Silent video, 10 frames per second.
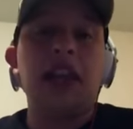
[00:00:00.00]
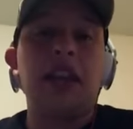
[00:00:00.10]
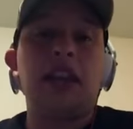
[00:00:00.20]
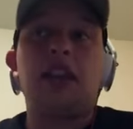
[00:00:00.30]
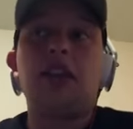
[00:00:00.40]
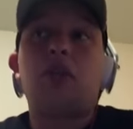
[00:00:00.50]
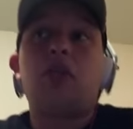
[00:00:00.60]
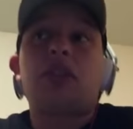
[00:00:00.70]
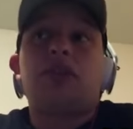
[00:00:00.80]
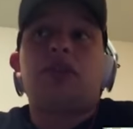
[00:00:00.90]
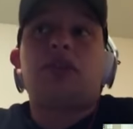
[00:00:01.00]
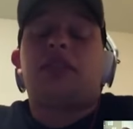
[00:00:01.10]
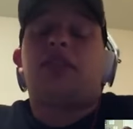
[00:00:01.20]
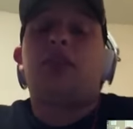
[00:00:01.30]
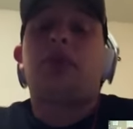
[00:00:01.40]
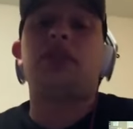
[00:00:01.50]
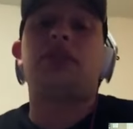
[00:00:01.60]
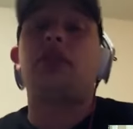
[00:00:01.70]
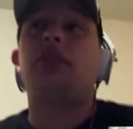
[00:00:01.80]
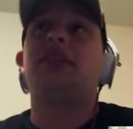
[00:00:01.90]
And they're the ones who fixed the
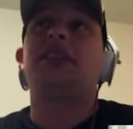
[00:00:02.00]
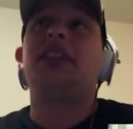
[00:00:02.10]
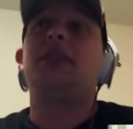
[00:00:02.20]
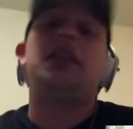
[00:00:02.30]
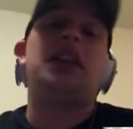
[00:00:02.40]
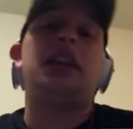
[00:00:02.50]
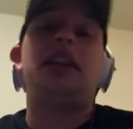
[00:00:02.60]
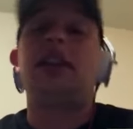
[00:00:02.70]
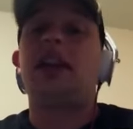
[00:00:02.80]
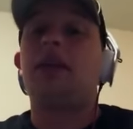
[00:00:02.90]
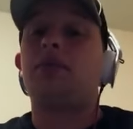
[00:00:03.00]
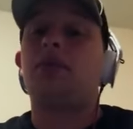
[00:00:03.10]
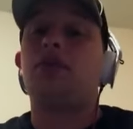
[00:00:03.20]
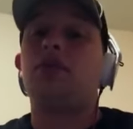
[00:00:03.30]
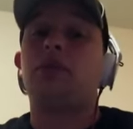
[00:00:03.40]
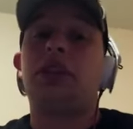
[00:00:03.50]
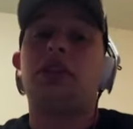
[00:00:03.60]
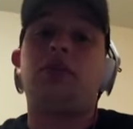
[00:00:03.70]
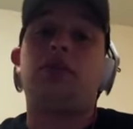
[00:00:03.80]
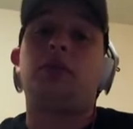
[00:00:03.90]
footballs for their team, and then the Indianapolis Colts bring
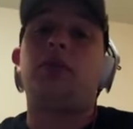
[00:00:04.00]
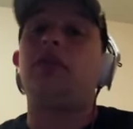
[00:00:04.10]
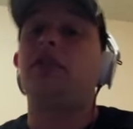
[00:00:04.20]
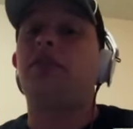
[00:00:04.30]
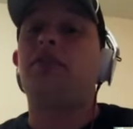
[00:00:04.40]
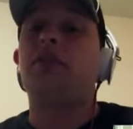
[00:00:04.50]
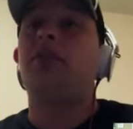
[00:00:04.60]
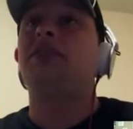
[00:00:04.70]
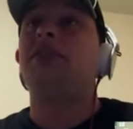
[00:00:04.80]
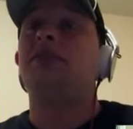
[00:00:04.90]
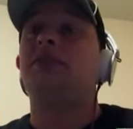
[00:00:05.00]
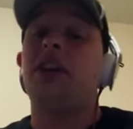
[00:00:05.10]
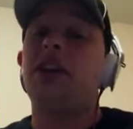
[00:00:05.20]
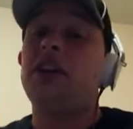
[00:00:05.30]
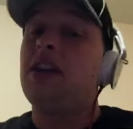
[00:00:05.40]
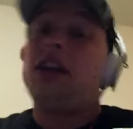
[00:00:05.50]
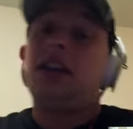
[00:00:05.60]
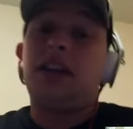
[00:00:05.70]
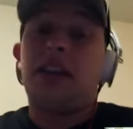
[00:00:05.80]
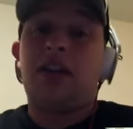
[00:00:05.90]
their own football, and their football seemed fine.
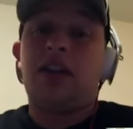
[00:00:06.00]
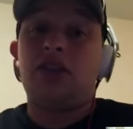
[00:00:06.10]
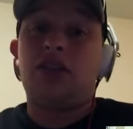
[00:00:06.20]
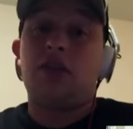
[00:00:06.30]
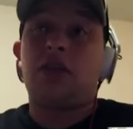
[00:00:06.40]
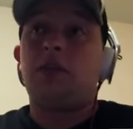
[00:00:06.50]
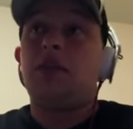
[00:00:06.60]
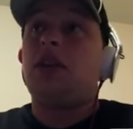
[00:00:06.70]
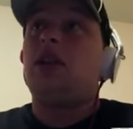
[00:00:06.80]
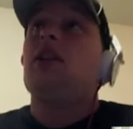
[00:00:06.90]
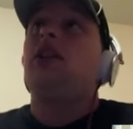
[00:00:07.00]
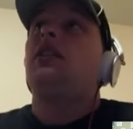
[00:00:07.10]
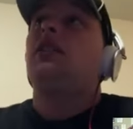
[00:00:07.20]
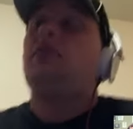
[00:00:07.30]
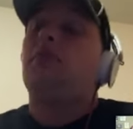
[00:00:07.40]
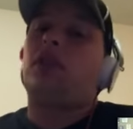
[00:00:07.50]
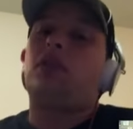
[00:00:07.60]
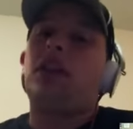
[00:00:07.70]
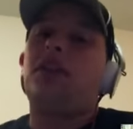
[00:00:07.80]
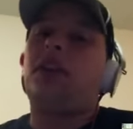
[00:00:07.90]
Didn't have an issue with them. But
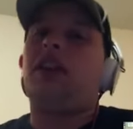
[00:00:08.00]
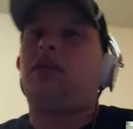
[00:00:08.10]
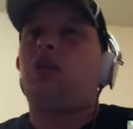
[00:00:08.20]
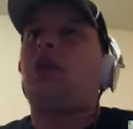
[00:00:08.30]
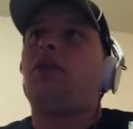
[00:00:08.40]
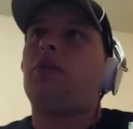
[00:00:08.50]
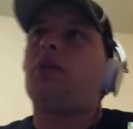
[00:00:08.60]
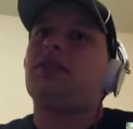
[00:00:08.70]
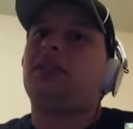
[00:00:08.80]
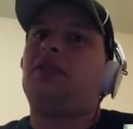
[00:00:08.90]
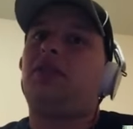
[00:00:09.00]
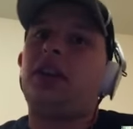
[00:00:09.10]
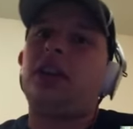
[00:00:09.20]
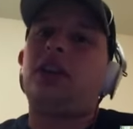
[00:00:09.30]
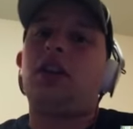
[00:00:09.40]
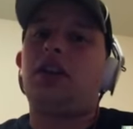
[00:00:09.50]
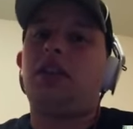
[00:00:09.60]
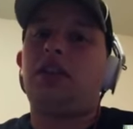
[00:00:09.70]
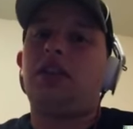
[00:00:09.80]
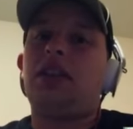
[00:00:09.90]
11 out of 12 footballs deflated
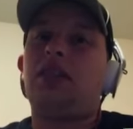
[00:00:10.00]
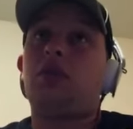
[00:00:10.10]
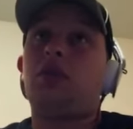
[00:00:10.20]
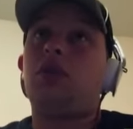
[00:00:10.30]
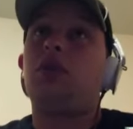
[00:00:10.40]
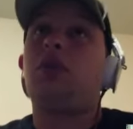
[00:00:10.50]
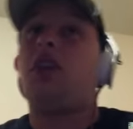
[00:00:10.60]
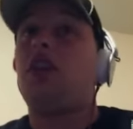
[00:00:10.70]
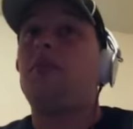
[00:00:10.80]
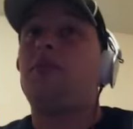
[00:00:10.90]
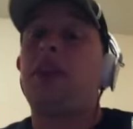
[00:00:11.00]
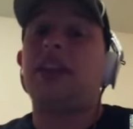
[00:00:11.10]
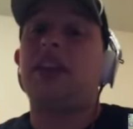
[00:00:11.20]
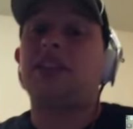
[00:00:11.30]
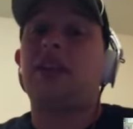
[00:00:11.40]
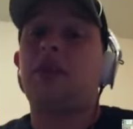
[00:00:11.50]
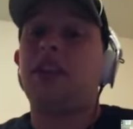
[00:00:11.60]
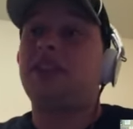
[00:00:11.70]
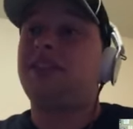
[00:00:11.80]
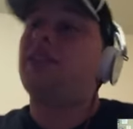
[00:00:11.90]
under the league rule,
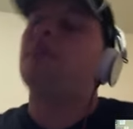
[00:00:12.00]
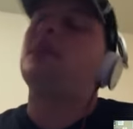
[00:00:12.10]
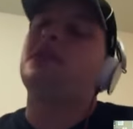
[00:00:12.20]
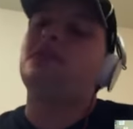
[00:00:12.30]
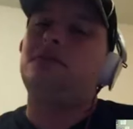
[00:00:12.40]
PSI-wise, come on.